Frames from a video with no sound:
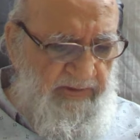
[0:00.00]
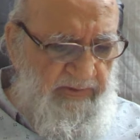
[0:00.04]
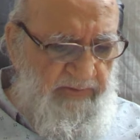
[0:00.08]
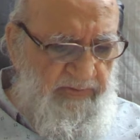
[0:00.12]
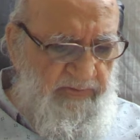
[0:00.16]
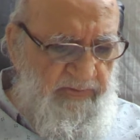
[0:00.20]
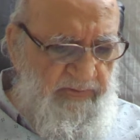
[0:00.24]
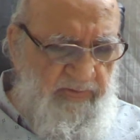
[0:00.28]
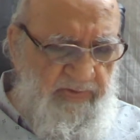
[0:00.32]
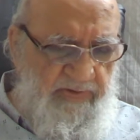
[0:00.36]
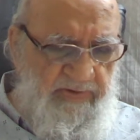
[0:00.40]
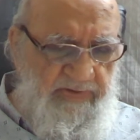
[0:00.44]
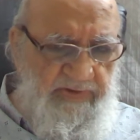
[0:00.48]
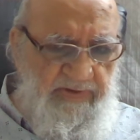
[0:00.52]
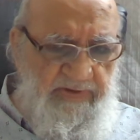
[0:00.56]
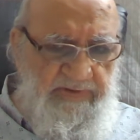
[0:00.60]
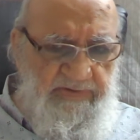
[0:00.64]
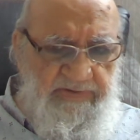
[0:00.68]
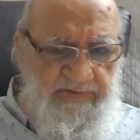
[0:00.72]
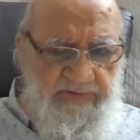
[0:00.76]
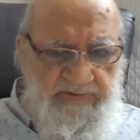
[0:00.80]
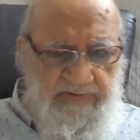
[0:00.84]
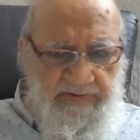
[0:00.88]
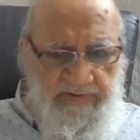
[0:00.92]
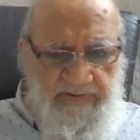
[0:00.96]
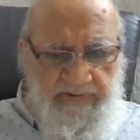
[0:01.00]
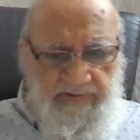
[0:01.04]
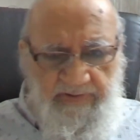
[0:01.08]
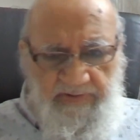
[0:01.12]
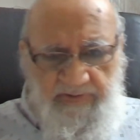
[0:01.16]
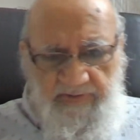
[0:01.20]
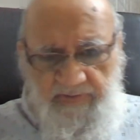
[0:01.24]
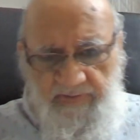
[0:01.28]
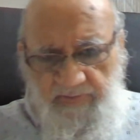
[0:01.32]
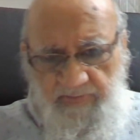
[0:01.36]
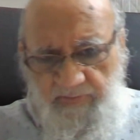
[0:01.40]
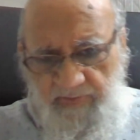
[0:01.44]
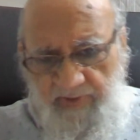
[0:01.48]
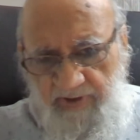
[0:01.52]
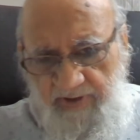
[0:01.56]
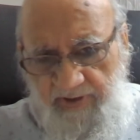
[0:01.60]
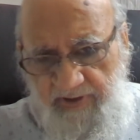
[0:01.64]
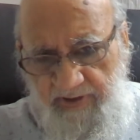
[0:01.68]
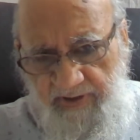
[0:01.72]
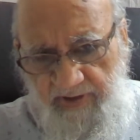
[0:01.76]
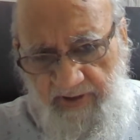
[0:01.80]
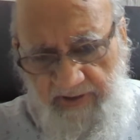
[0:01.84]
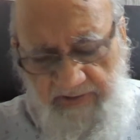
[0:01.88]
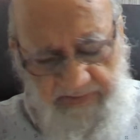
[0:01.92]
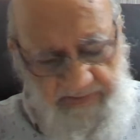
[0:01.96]
So in this way, he
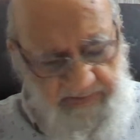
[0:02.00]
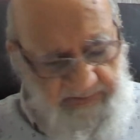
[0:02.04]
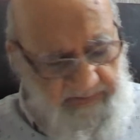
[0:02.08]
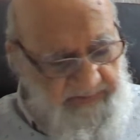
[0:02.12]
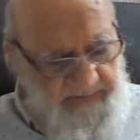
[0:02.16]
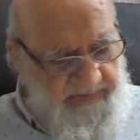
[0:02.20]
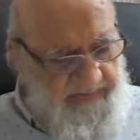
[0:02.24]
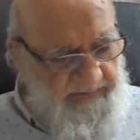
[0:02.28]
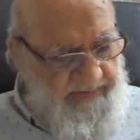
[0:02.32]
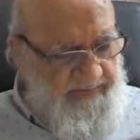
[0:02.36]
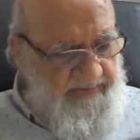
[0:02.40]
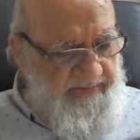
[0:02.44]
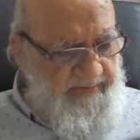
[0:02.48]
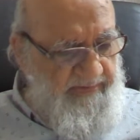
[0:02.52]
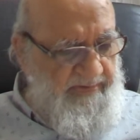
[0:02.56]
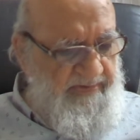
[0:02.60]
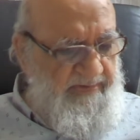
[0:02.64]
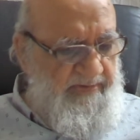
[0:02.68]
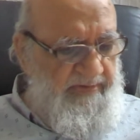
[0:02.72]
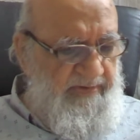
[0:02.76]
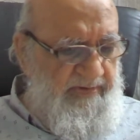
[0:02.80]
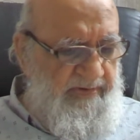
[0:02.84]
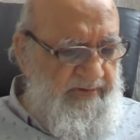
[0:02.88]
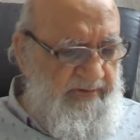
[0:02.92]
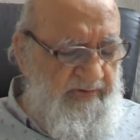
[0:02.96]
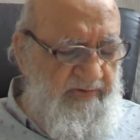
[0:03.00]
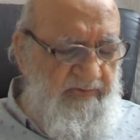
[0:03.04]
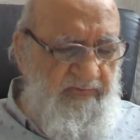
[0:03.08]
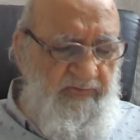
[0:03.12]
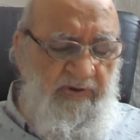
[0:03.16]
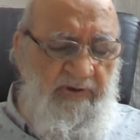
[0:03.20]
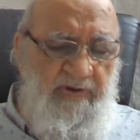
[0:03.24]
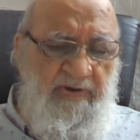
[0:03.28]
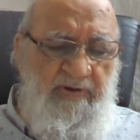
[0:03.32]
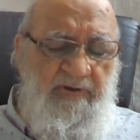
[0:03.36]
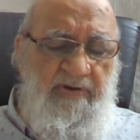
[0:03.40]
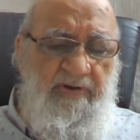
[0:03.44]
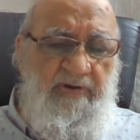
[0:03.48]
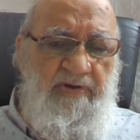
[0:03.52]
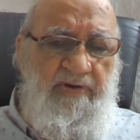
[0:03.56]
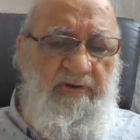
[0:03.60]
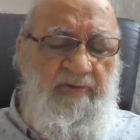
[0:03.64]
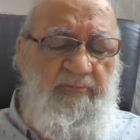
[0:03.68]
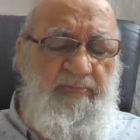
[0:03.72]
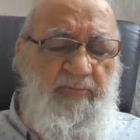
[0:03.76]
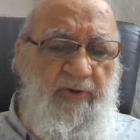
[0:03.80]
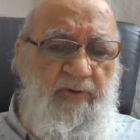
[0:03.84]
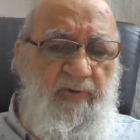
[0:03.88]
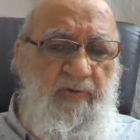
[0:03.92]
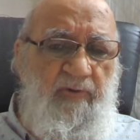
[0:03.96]
has one
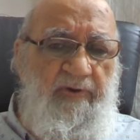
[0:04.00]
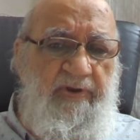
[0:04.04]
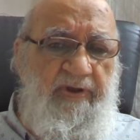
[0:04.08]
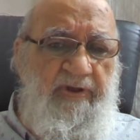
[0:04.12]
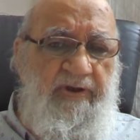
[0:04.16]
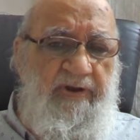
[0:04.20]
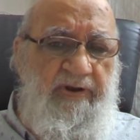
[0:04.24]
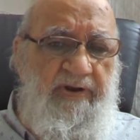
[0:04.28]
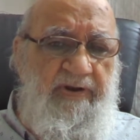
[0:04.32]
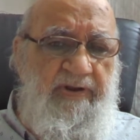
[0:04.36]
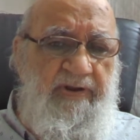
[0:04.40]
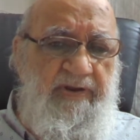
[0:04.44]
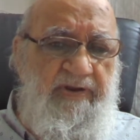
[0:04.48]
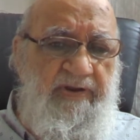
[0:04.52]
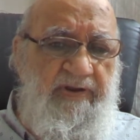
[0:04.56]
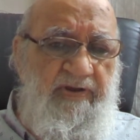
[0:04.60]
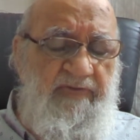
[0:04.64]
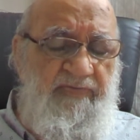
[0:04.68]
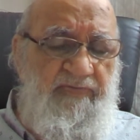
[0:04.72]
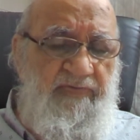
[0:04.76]
peculiarity of